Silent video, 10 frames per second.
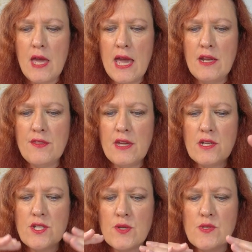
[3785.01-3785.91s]

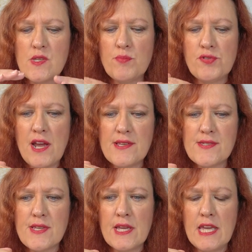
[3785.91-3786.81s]
Anything to
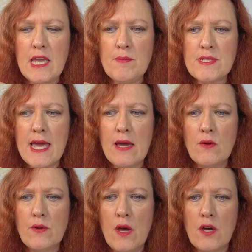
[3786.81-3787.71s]
suppress and keep
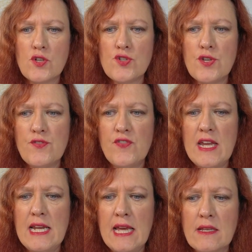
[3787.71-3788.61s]
down our true
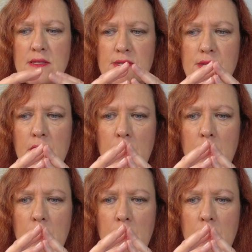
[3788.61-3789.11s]
feelings.